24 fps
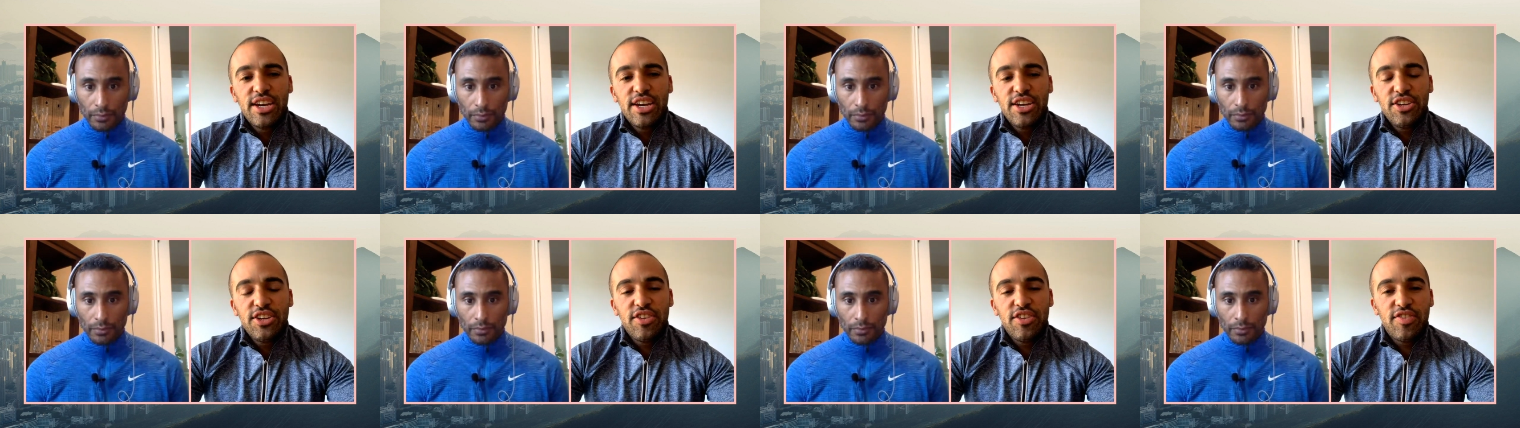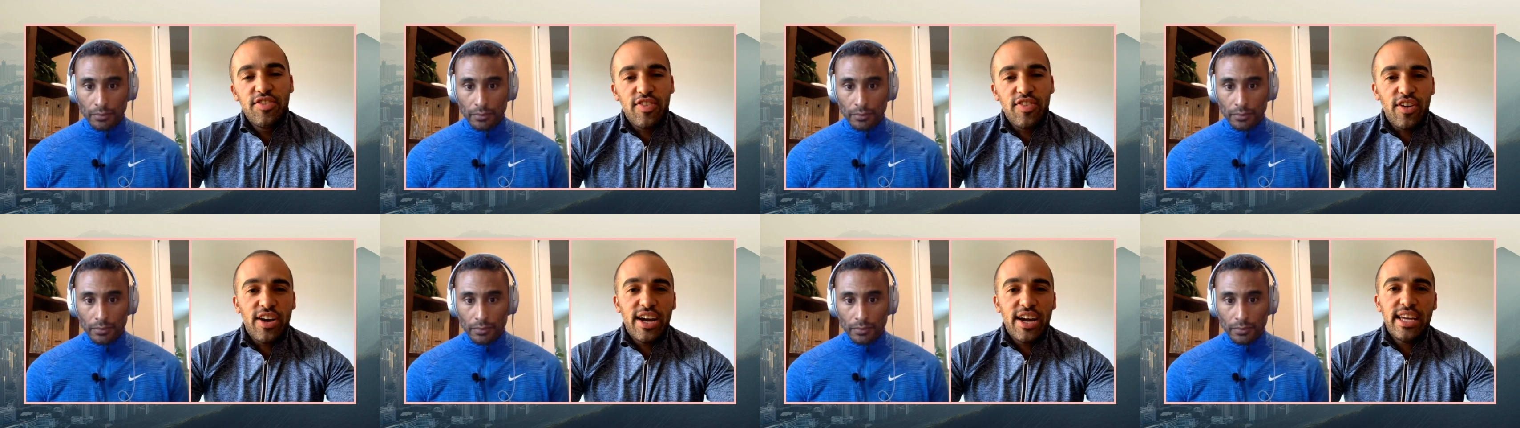Speaker 1: you
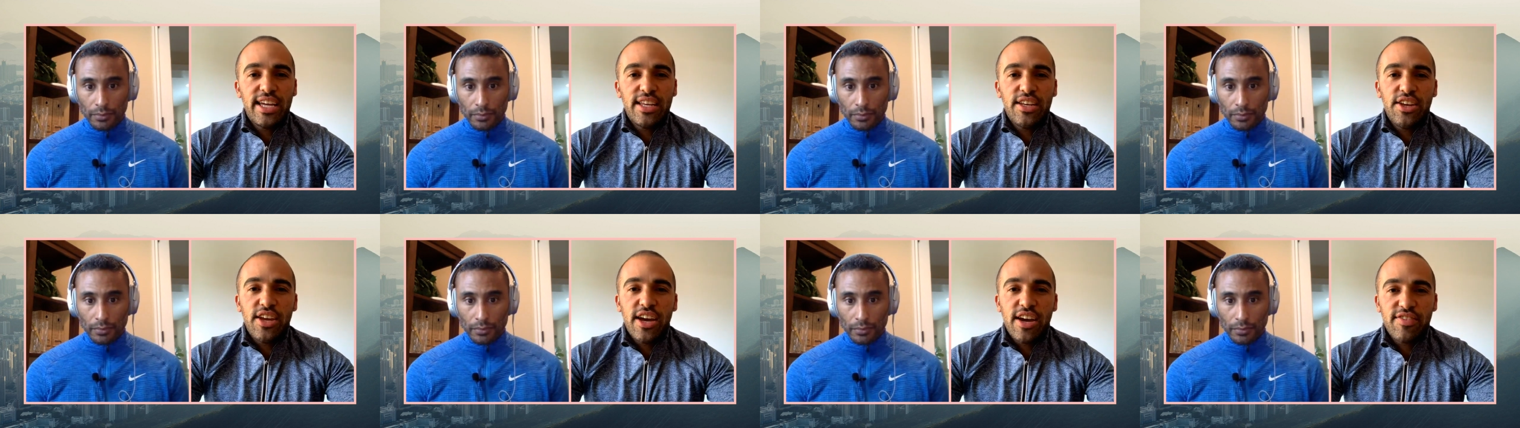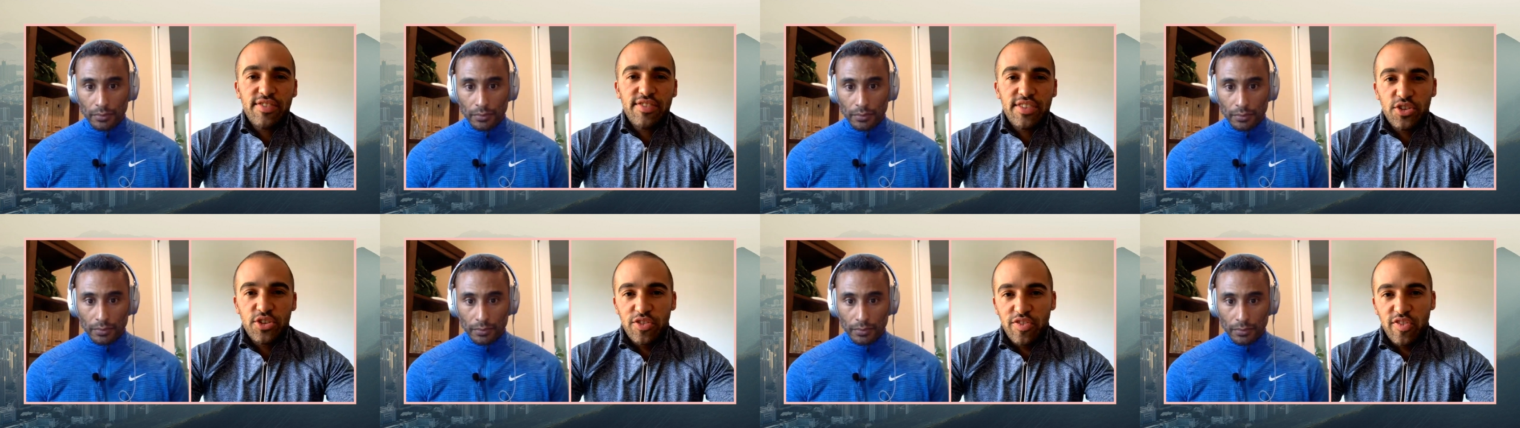fly in, you
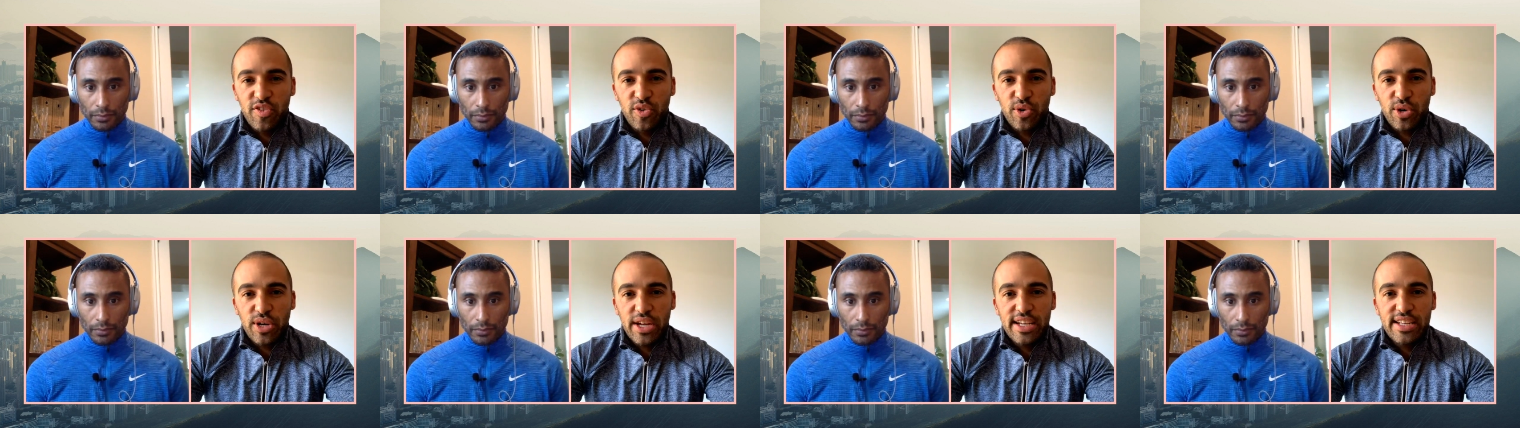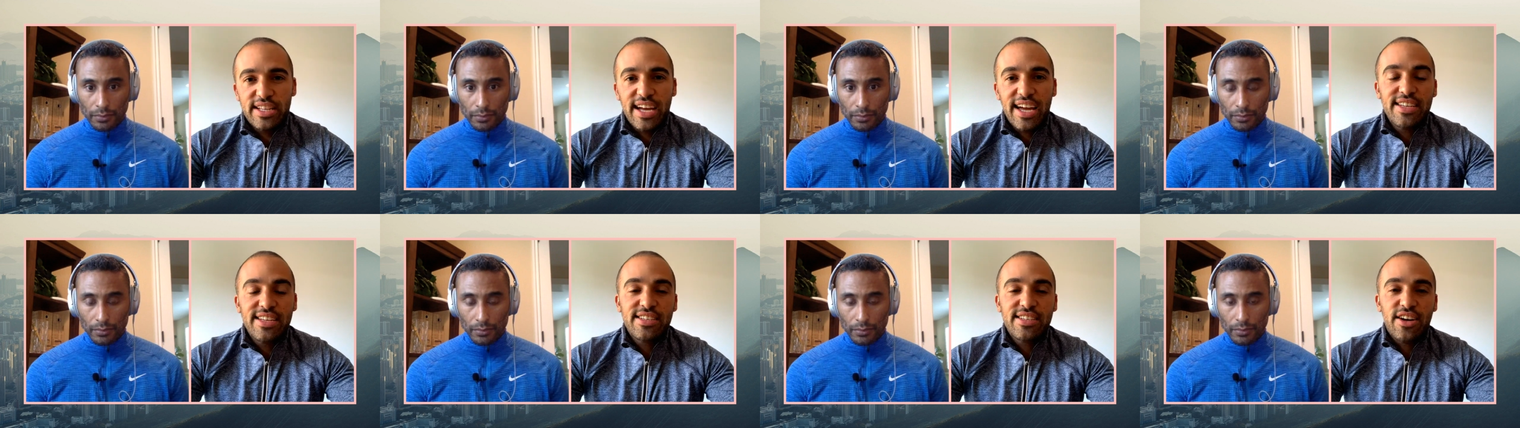have to do 14
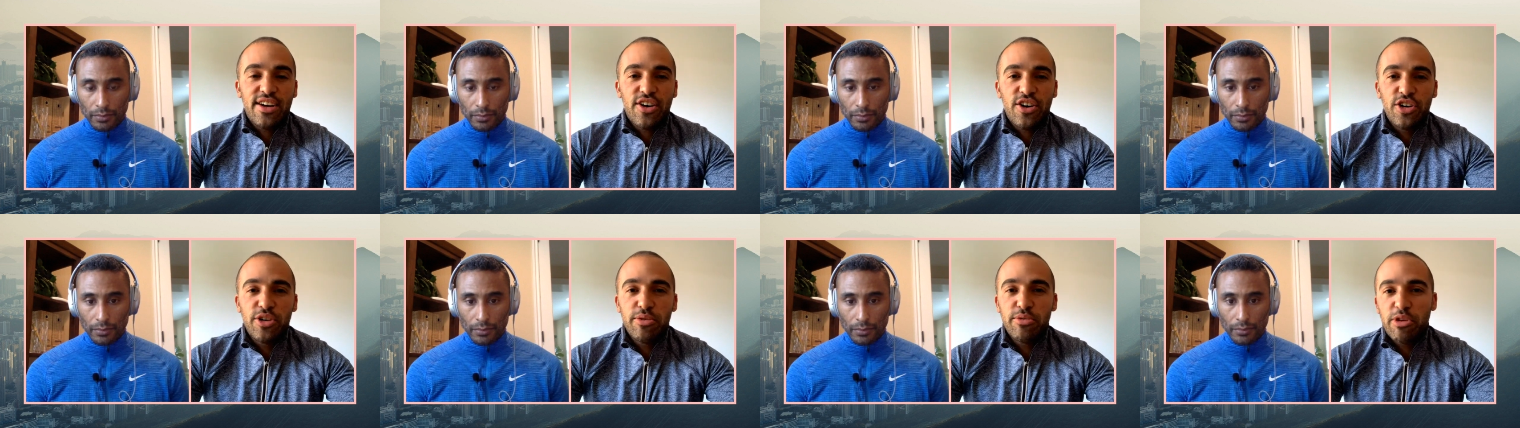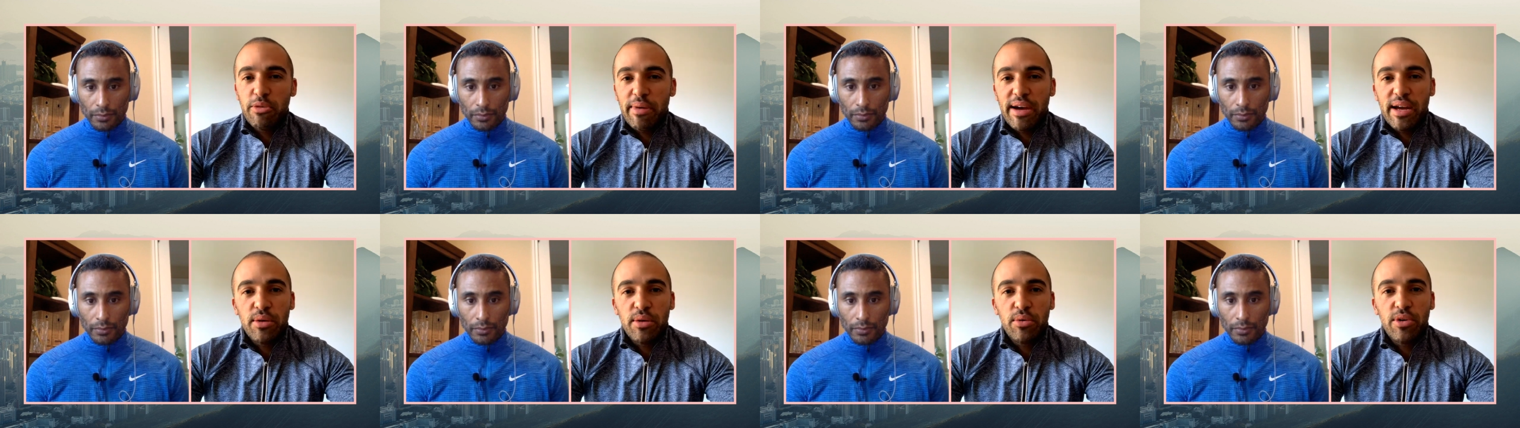days at home
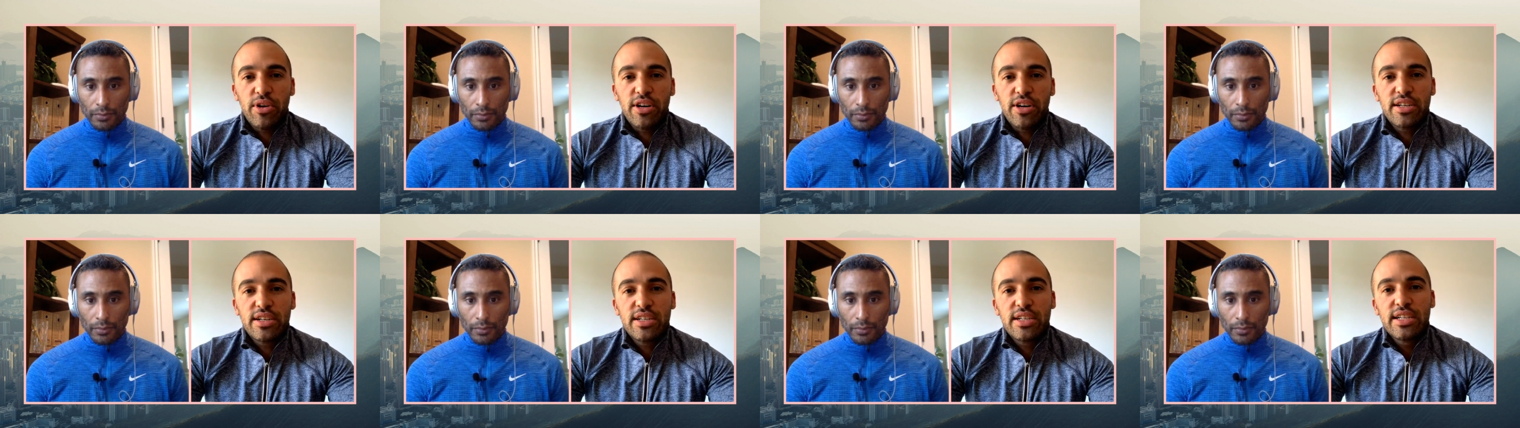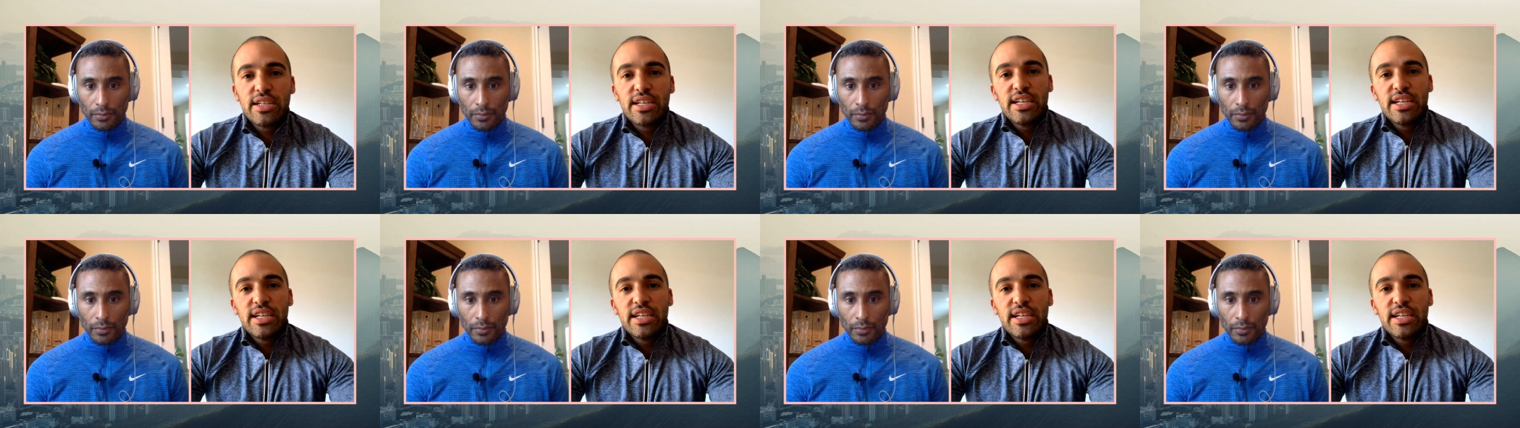no matter what.